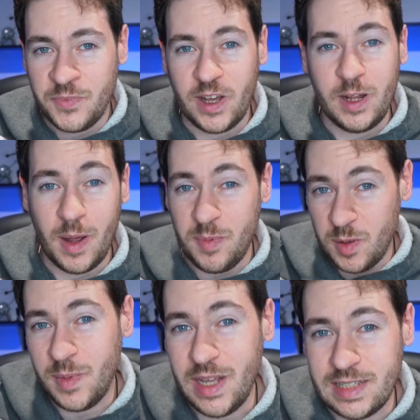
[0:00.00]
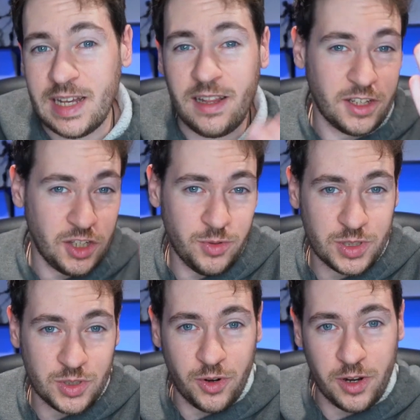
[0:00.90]
Right? It might be me telling you a
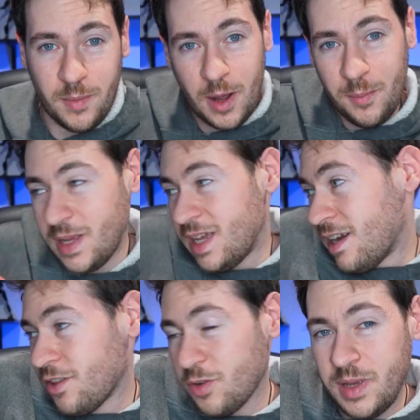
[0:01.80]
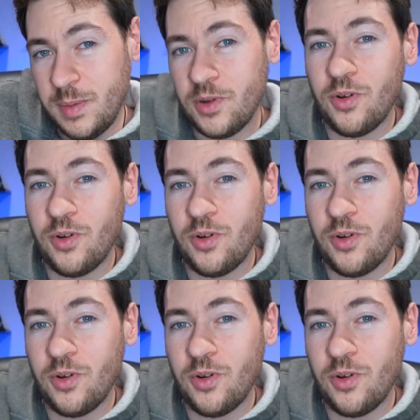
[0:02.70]
story about me and other people,